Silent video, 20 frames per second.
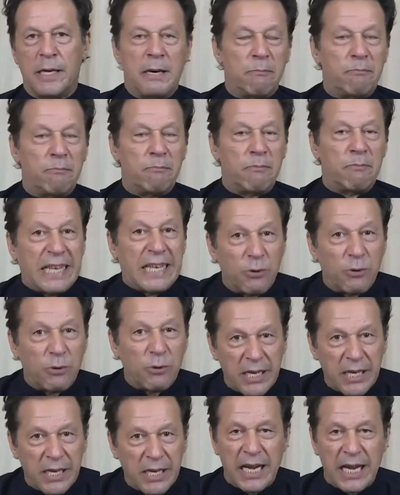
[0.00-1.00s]
But there
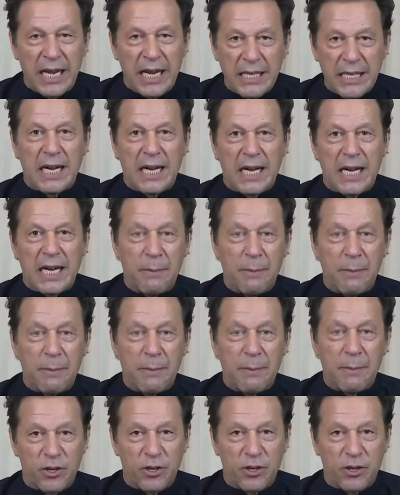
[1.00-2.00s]
was another guy,
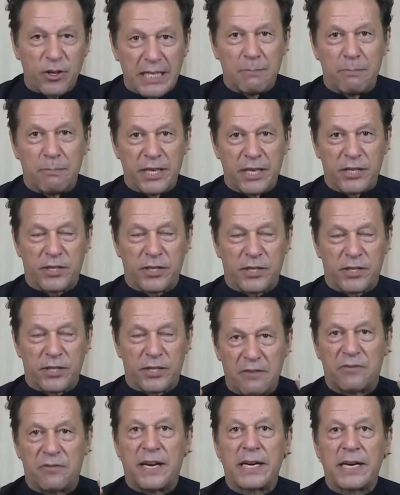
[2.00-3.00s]
because another burst of
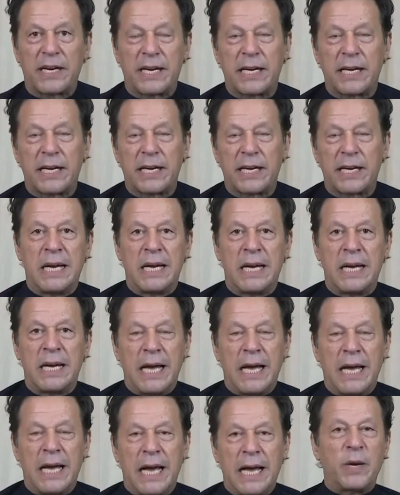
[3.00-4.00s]
gunfire came,
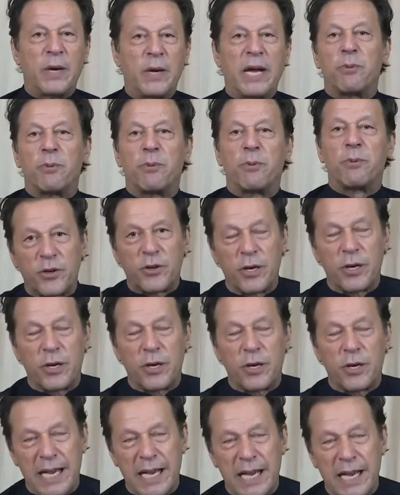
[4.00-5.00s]
and we had bullets going
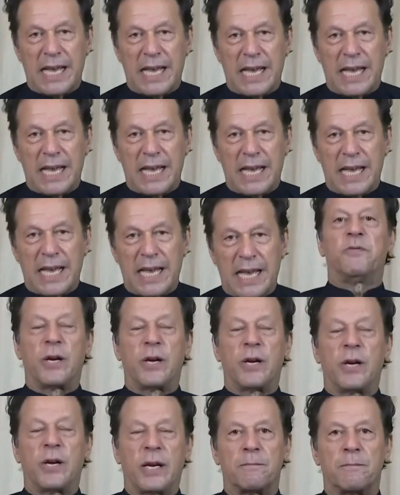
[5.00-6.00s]
over our heads as we were
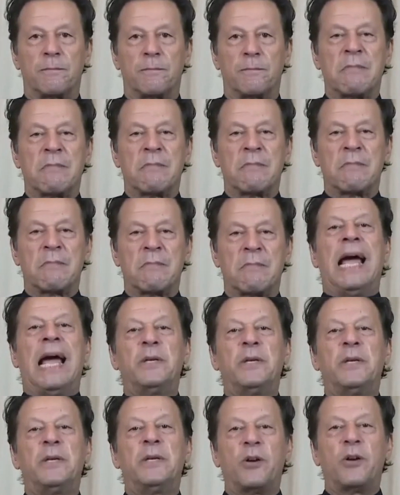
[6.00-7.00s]
falling.
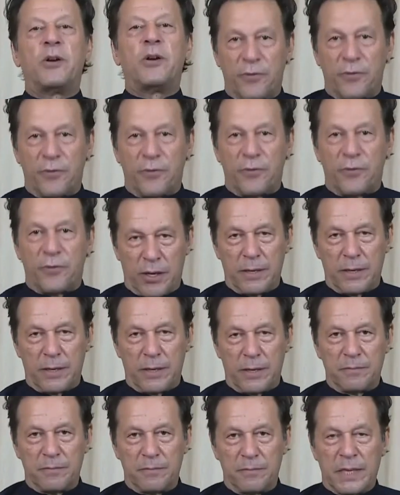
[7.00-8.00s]
Had we not fallen,
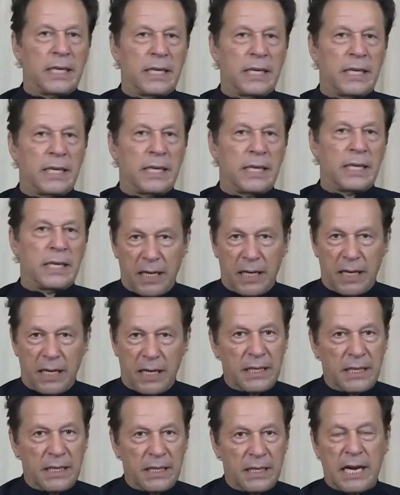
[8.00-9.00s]
this
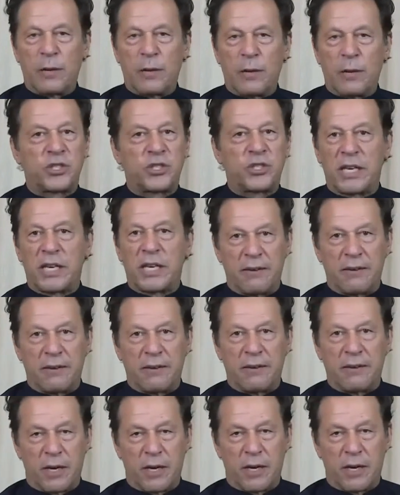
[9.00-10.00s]
other guy would certainly
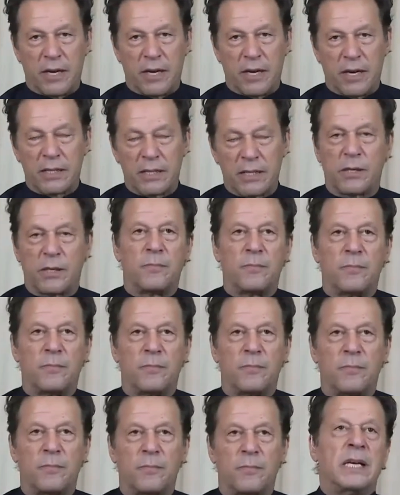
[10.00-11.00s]
have got us. So
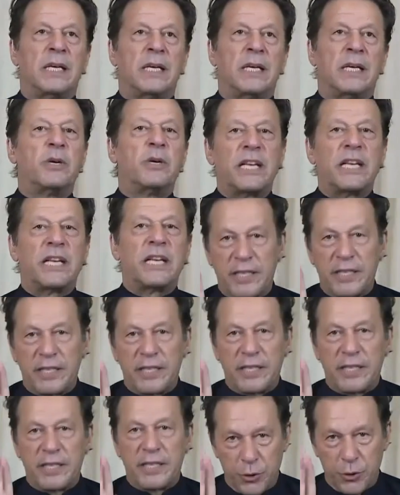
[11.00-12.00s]
there were
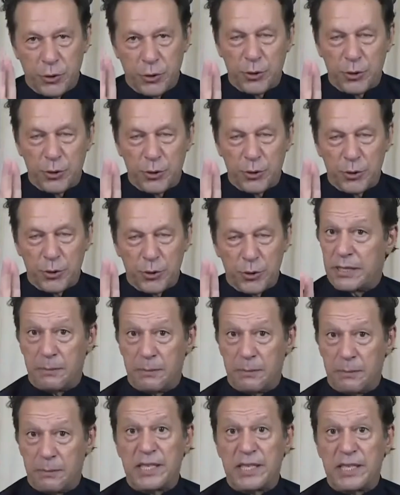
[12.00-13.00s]
definitely 2 shooters,
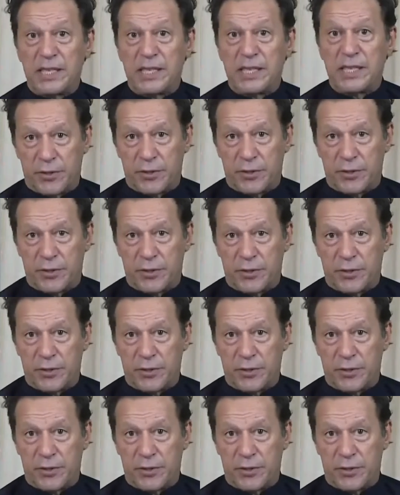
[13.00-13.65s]
some say 3.